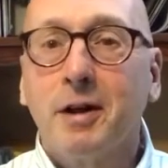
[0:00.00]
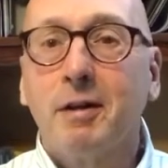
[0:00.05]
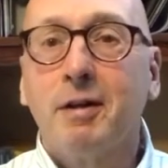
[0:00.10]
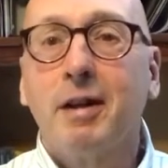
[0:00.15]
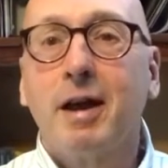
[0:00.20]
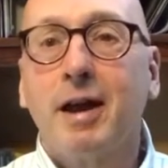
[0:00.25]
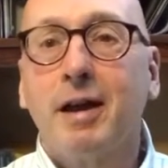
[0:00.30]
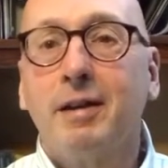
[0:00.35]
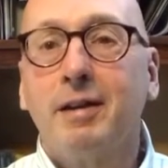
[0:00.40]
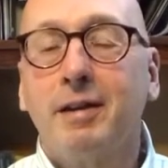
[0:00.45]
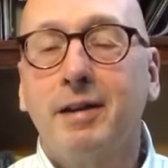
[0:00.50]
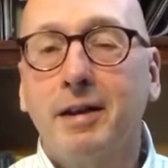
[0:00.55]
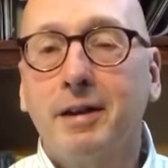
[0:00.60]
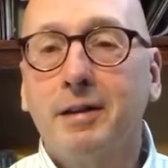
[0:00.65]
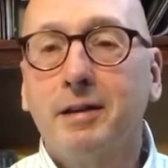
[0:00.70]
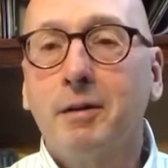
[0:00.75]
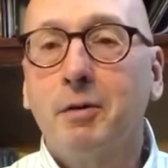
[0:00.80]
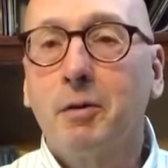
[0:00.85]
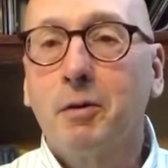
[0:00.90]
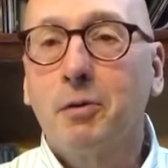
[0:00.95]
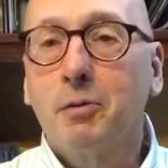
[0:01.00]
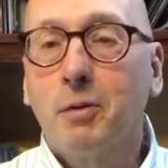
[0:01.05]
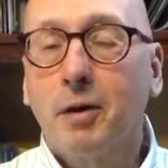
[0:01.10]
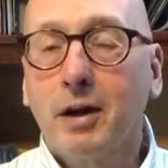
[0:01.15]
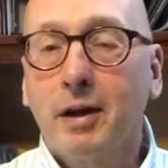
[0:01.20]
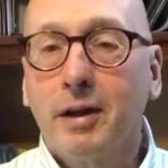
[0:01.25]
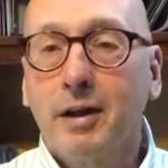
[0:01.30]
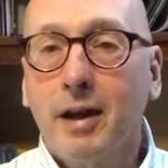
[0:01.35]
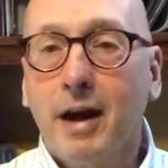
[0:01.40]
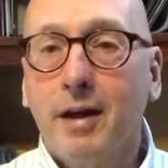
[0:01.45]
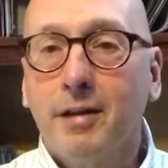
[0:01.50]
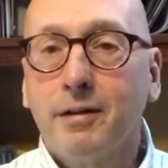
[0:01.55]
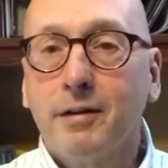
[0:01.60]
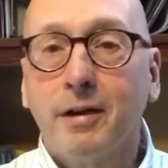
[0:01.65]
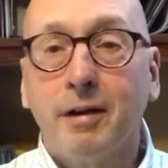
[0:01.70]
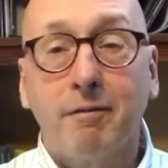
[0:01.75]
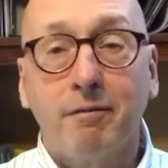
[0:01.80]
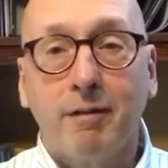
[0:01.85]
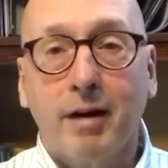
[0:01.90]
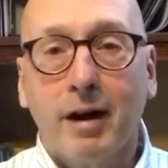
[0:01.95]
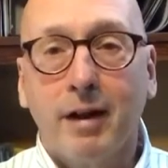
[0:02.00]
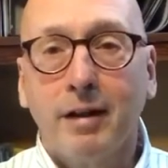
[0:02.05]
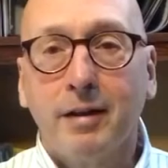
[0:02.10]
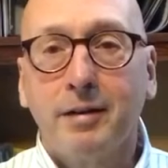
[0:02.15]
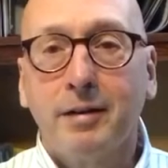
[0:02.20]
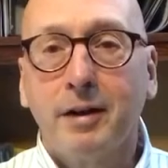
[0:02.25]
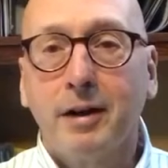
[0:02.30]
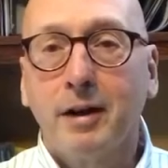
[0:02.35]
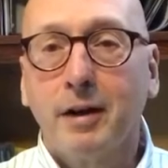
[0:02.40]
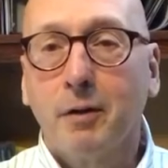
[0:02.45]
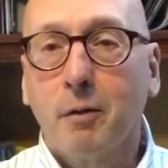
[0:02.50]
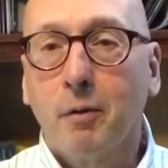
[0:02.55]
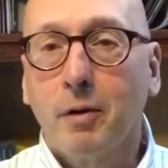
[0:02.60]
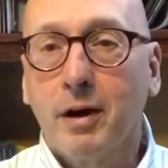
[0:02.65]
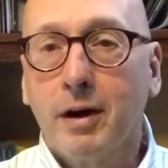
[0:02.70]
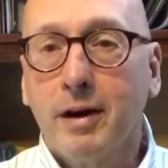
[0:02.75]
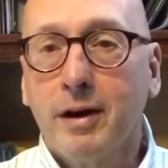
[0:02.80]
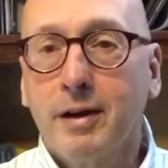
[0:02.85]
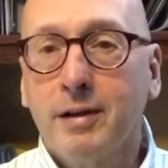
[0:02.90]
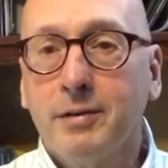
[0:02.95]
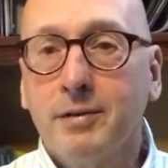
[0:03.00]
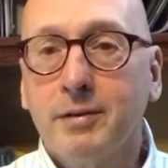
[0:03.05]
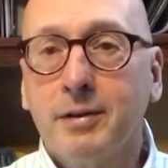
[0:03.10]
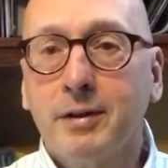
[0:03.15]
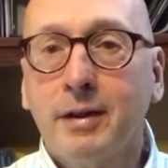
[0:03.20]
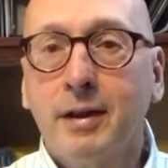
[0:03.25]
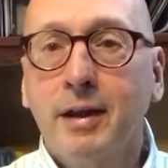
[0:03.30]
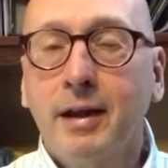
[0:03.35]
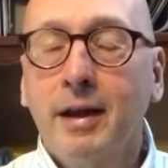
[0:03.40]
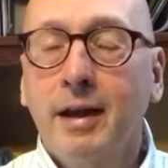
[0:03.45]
at dealing with one another in voluntary ways?